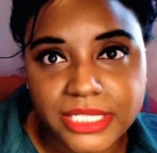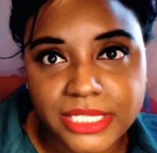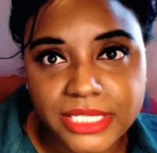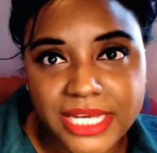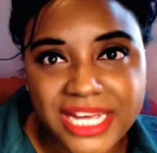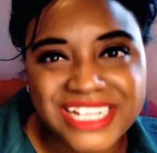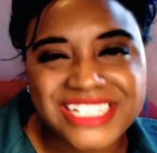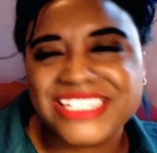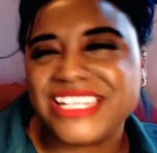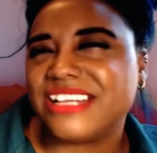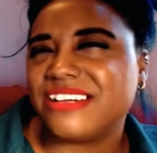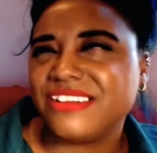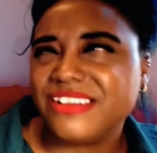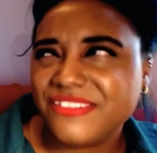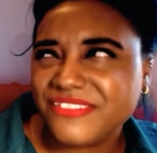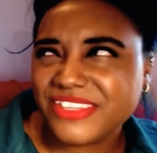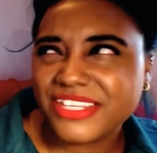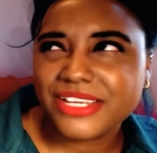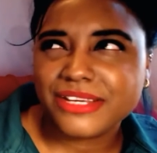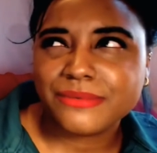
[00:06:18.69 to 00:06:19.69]
Actually, I don't even
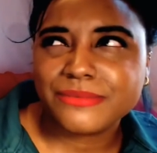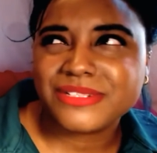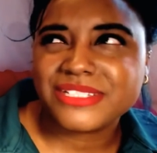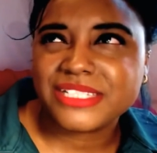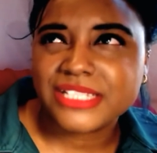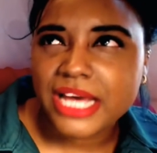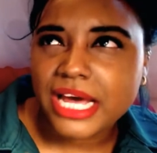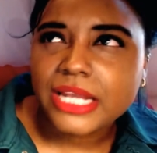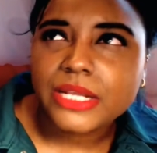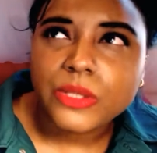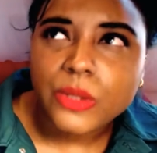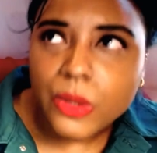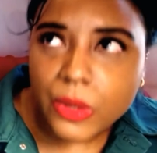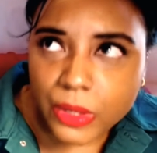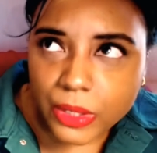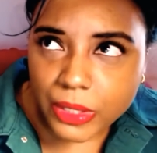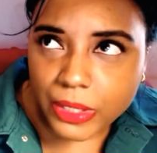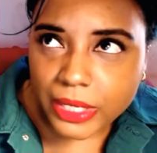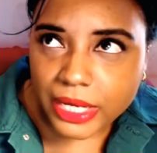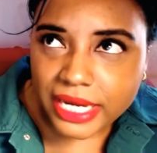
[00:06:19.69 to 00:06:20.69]
think it was that
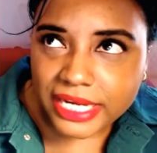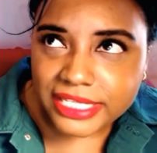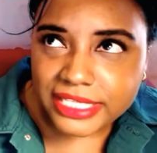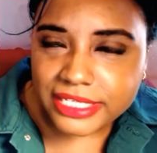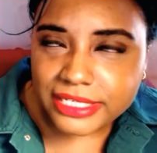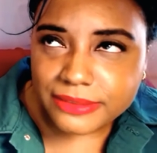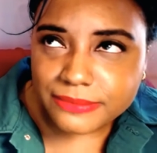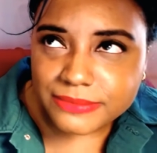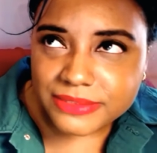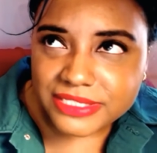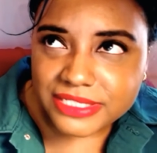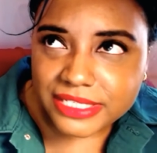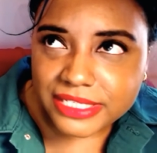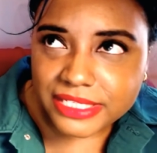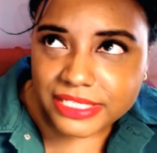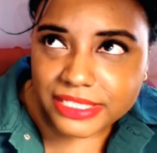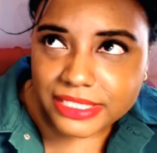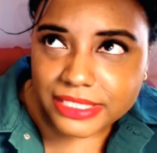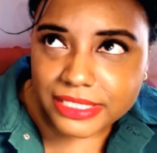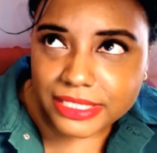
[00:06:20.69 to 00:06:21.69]
long. I think it was like
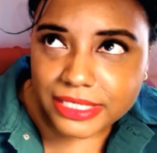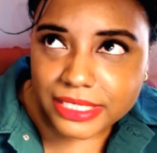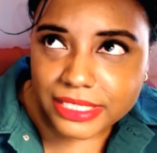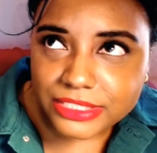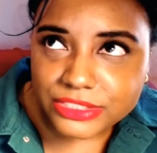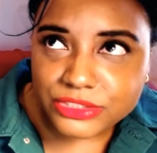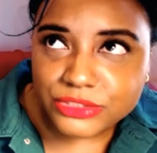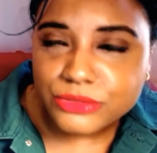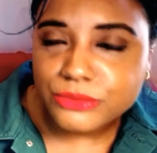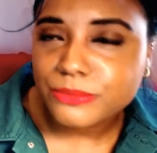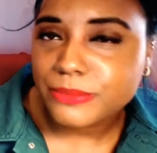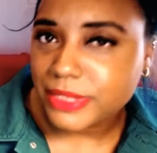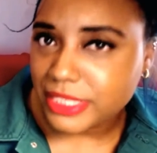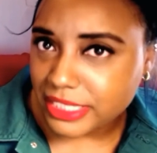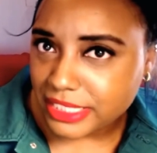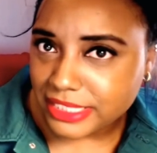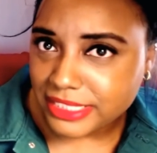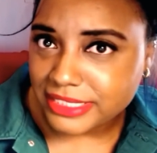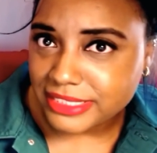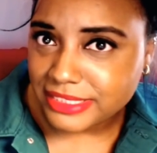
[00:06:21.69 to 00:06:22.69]
2
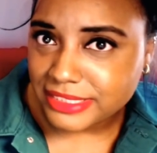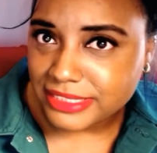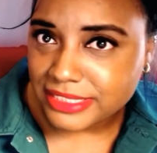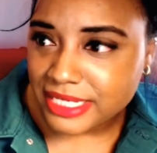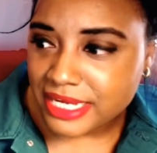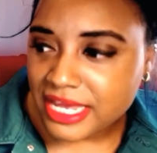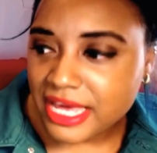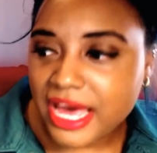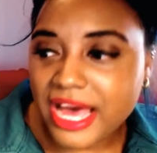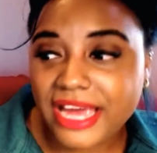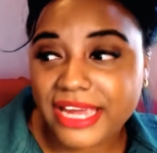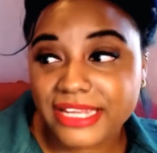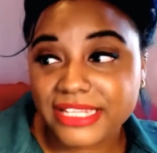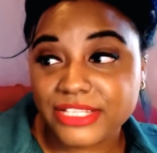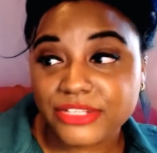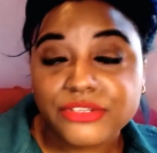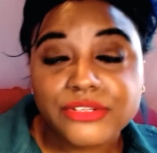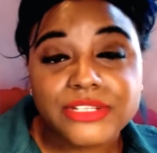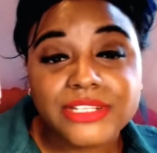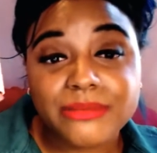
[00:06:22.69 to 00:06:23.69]
weeks. I
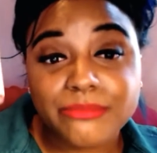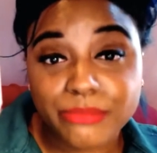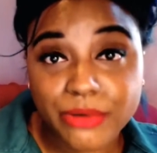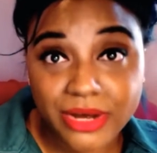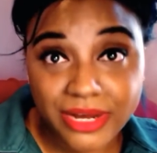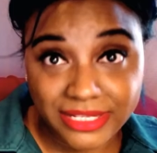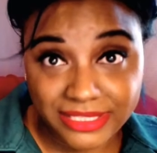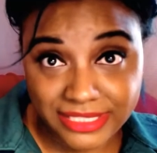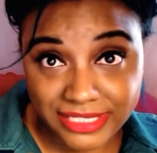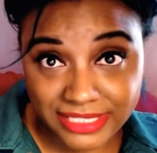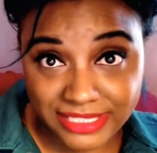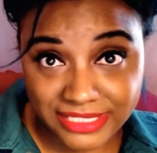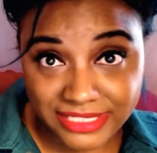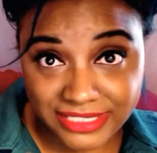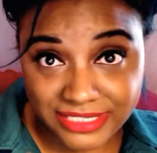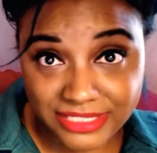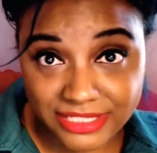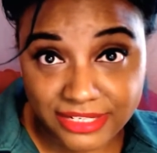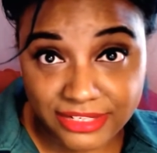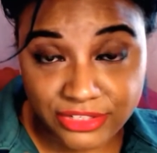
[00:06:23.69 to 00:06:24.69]
literally bought this,
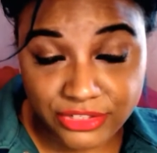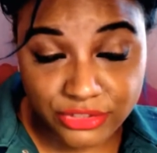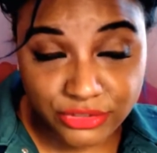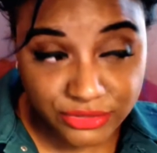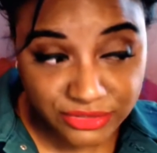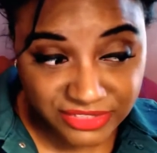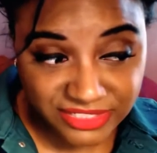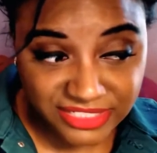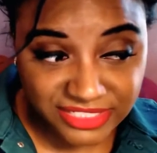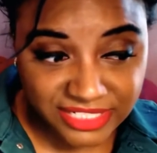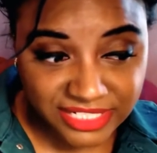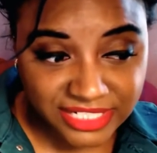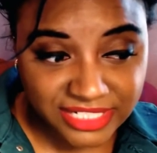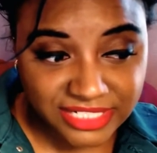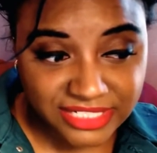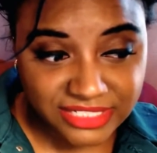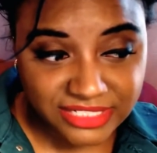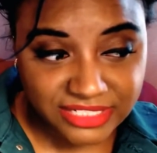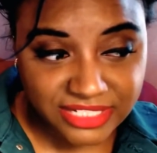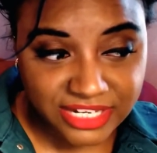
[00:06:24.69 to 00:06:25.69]
used
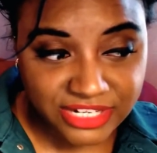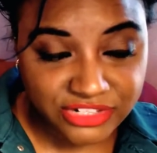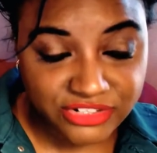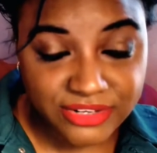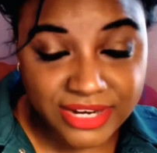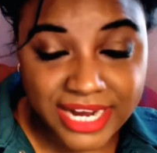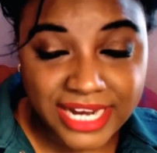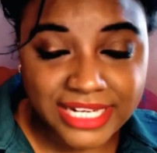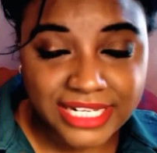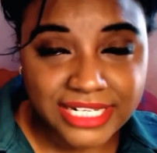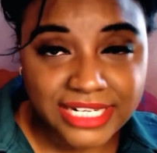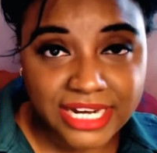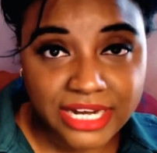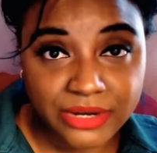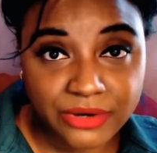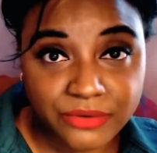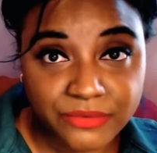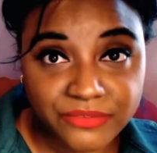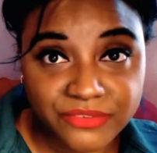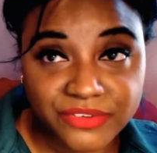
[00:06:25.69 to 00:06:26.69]
it, and tried it
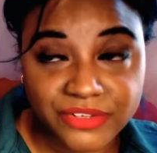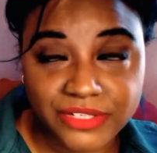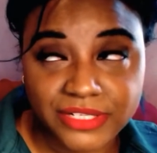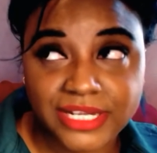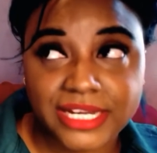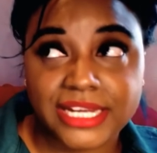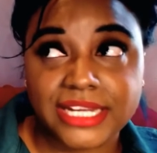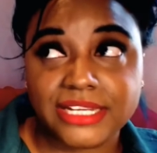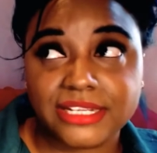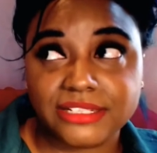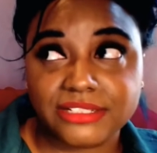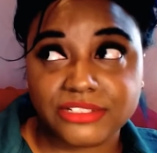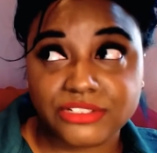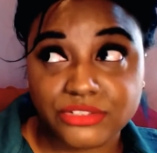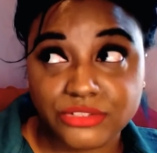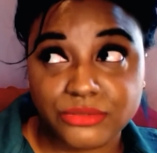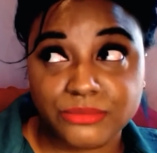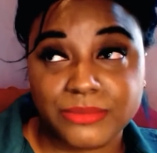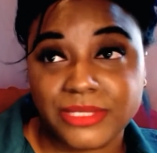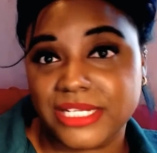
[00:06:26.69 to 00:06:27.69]
out for like
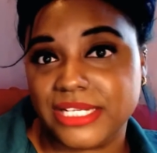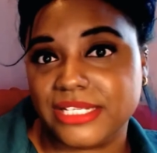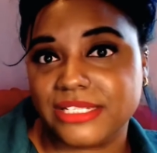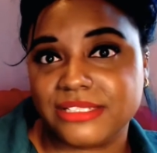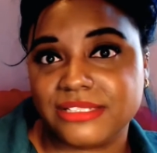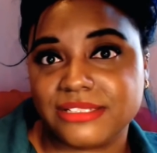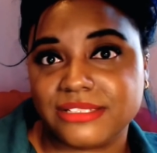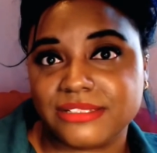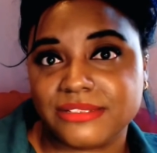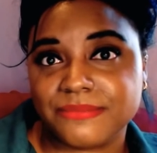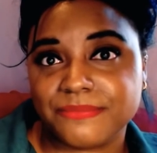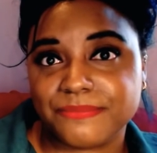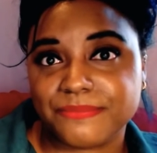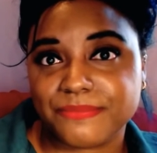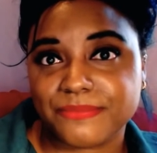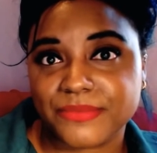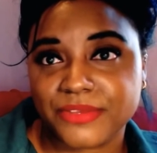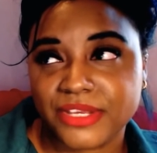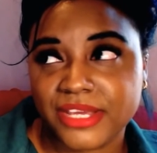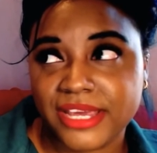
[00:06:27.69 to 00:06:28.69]
2 weeks.
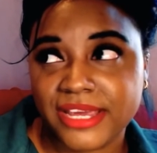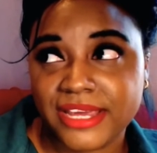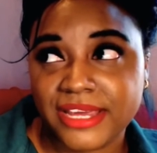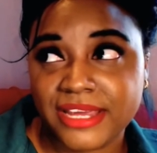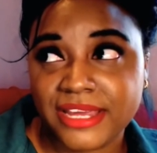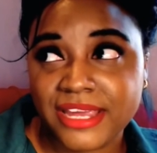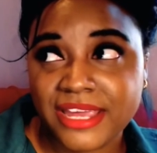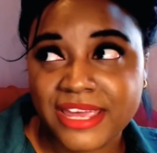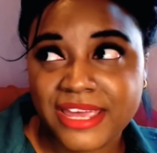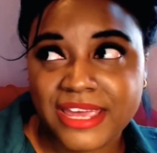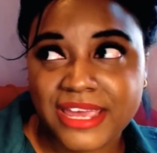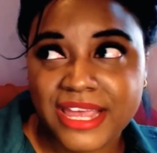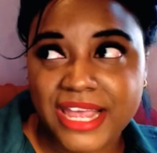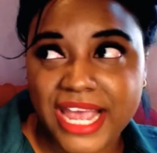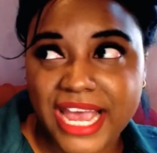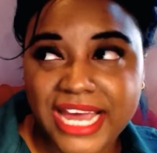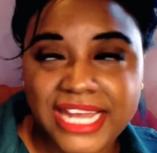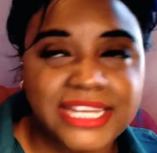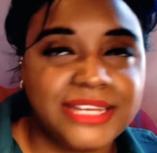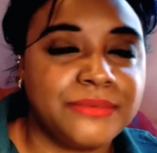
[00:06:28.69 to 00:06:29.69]
Okay?
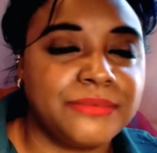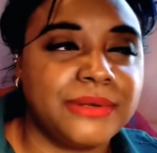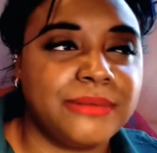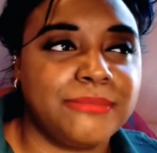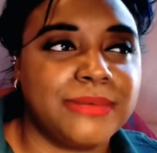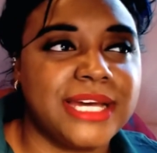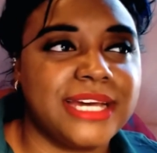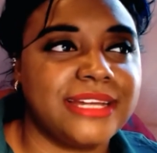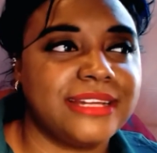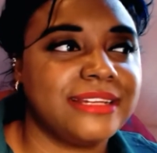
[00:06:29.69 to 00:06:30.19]
And it went bad.